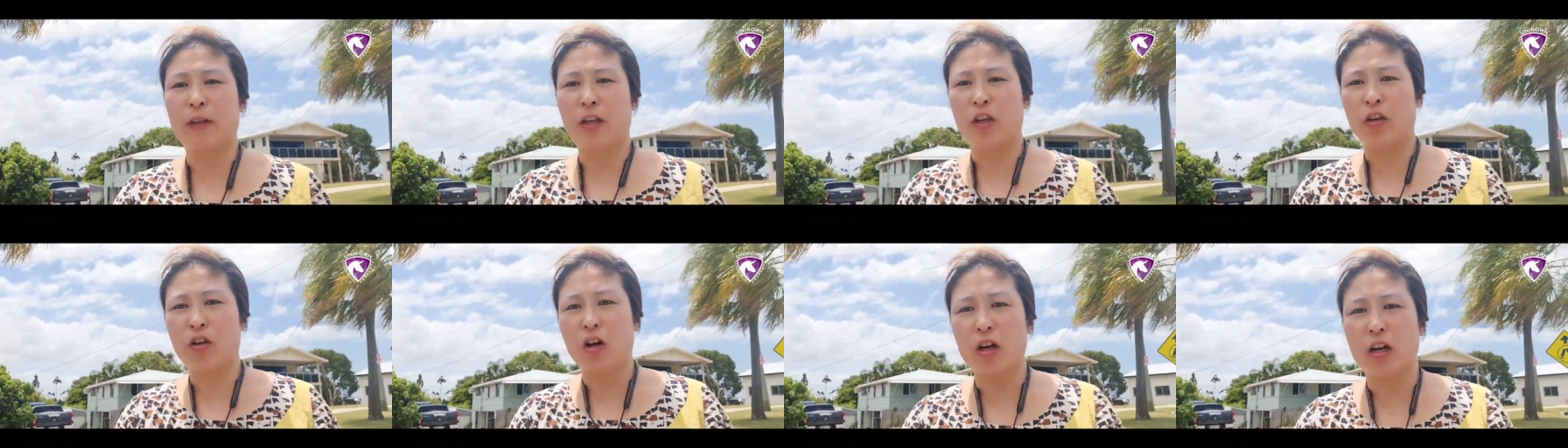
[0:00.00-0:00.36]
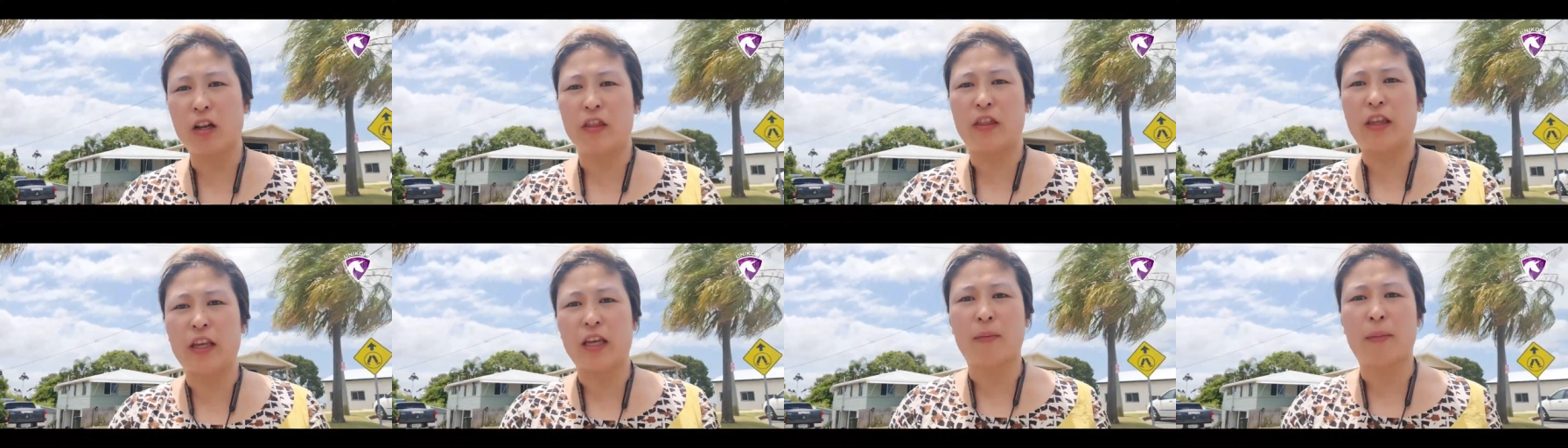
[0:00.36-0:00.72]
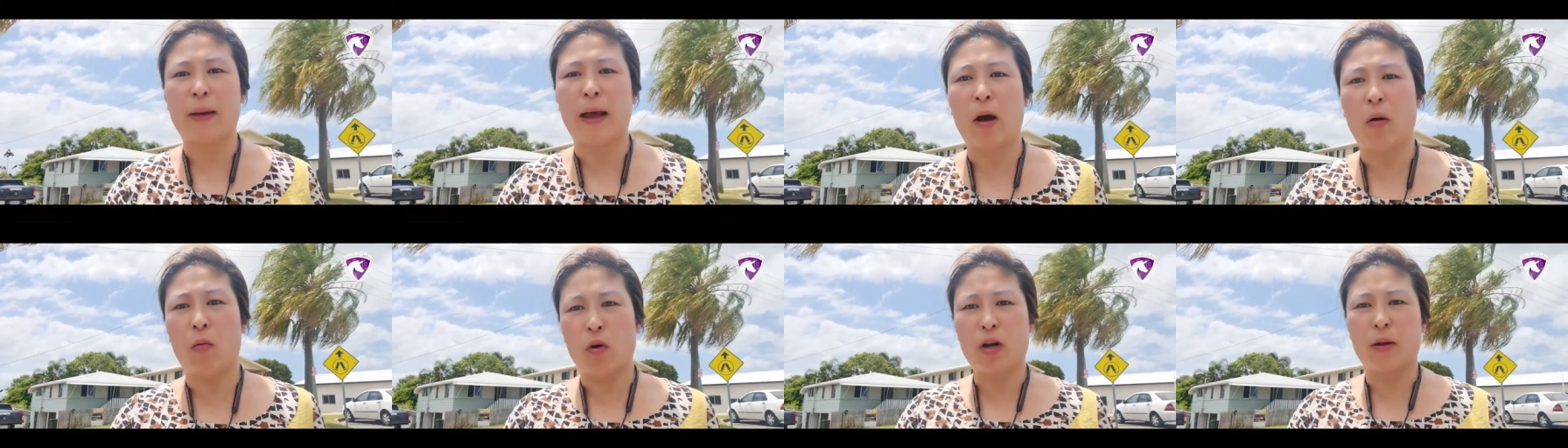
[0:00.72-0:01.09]
but you've got to think
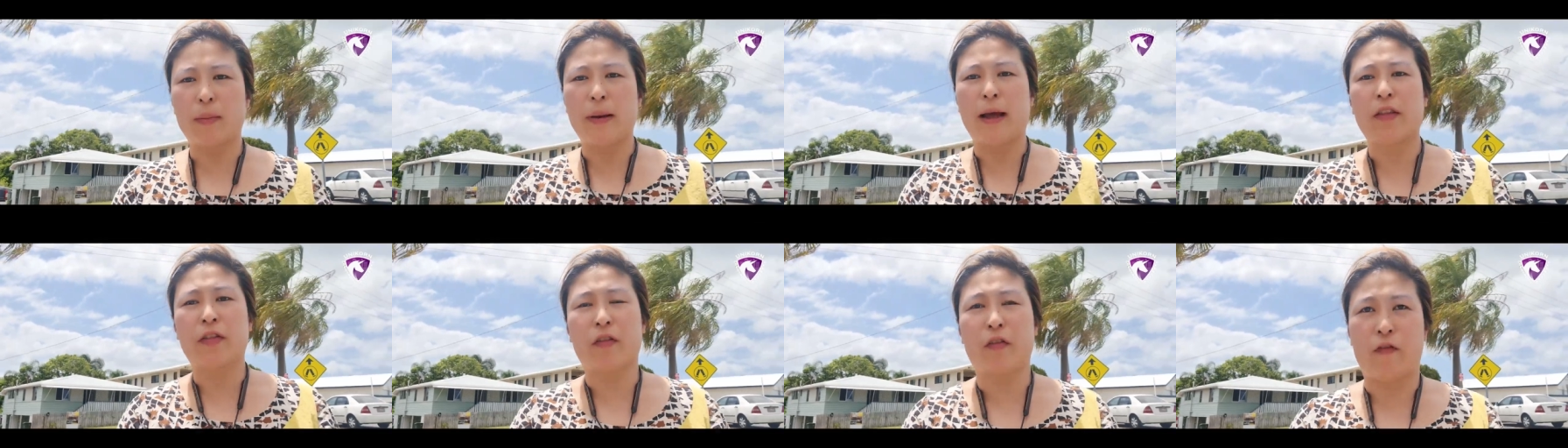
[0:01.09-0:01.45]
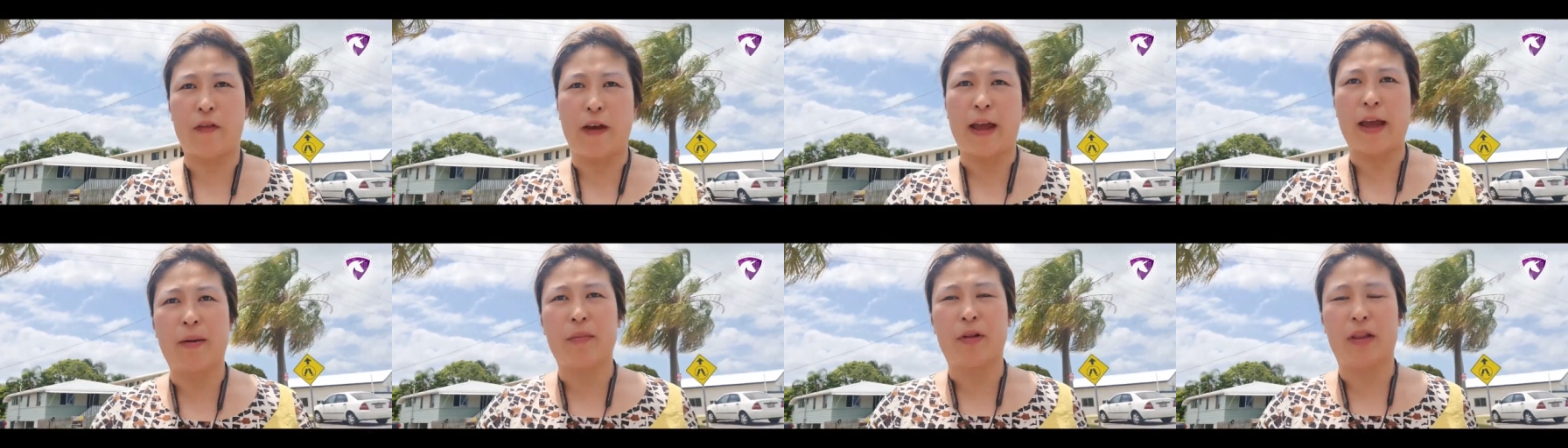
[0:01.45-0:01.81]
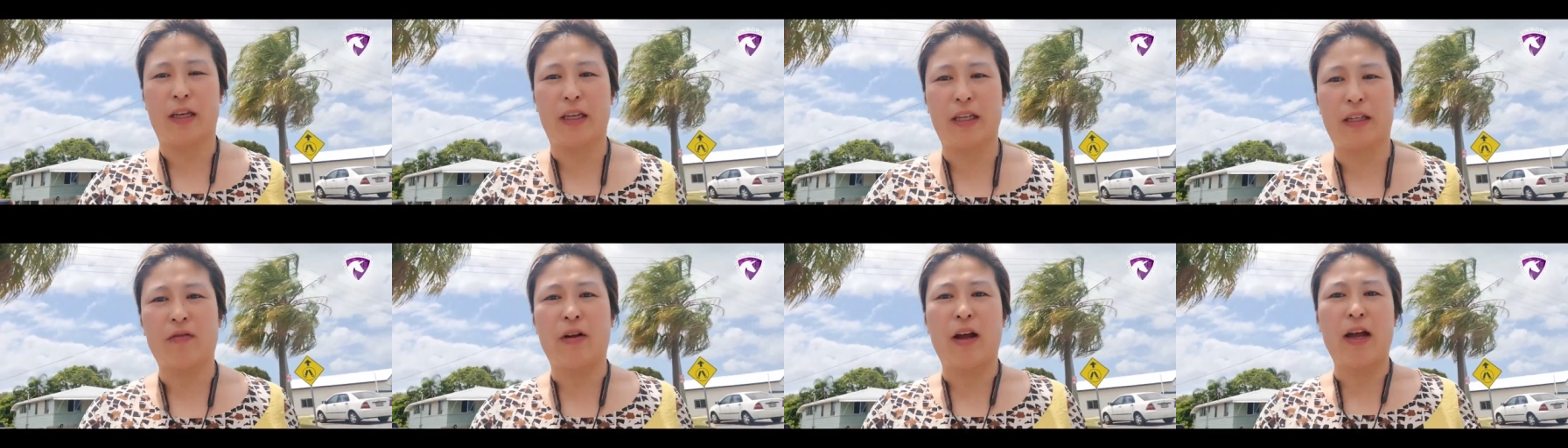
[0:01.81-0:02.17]
about what about the
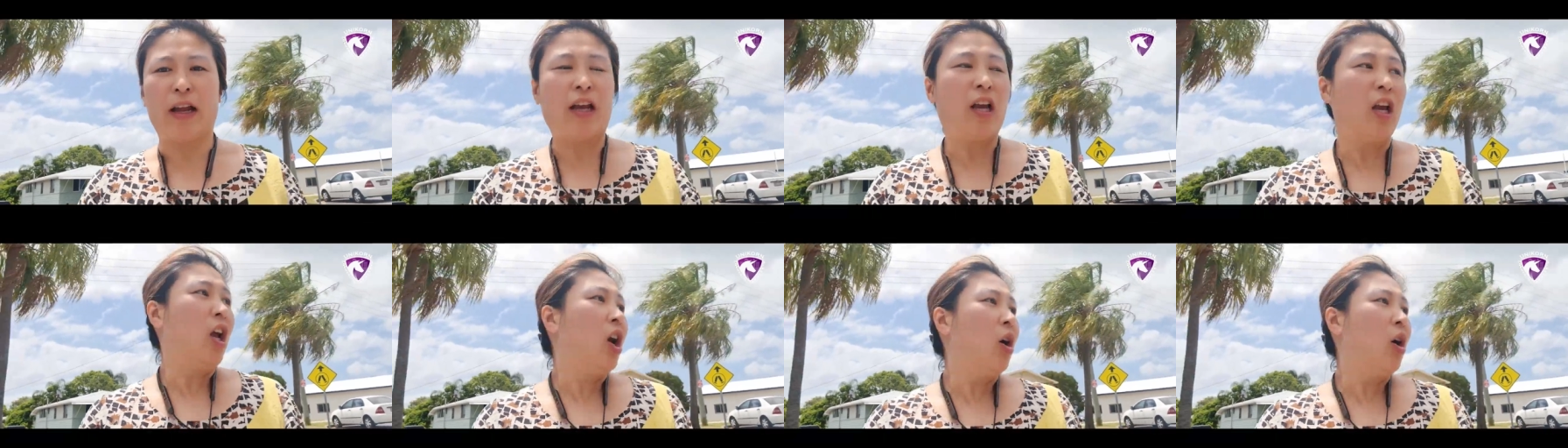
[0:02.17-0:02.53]
families, right?